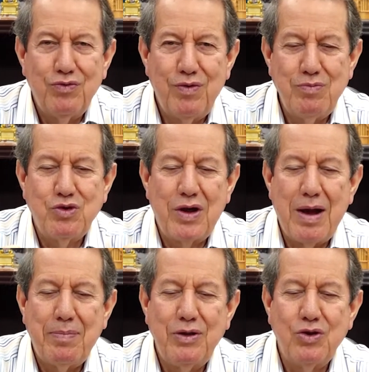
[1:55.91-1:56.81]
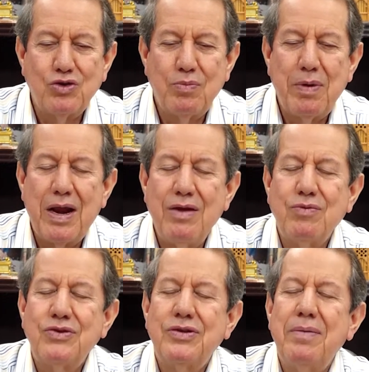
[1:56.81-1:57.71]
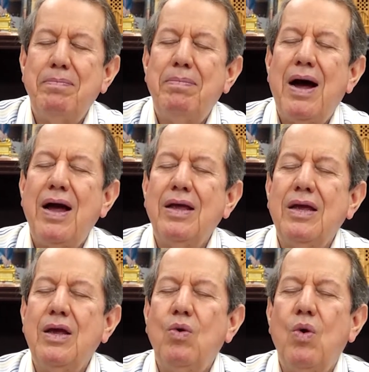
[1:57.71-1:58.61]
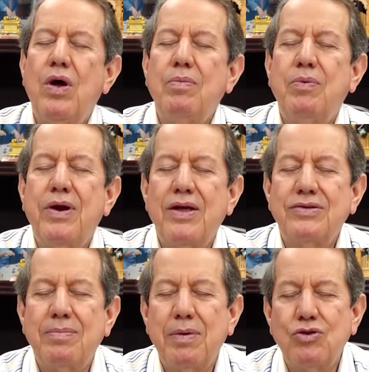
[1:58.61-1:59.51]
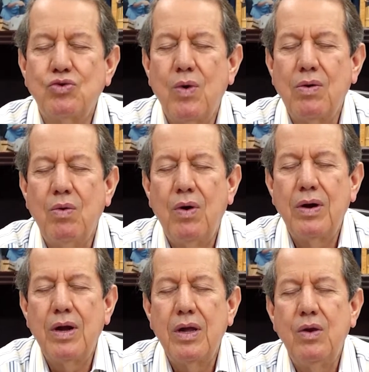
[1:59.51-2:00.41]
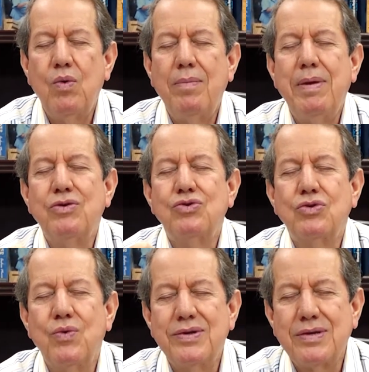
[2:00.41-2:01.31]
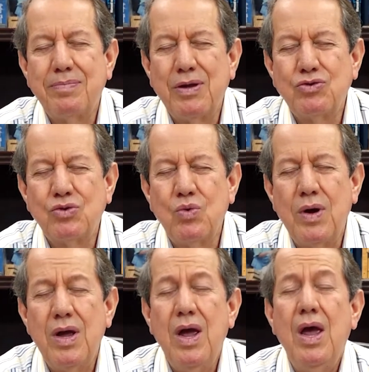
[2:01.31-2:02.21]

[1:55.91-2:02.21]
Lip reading: Let us pray so that God may work in your life. Father, I pray for that person now. I bless that person.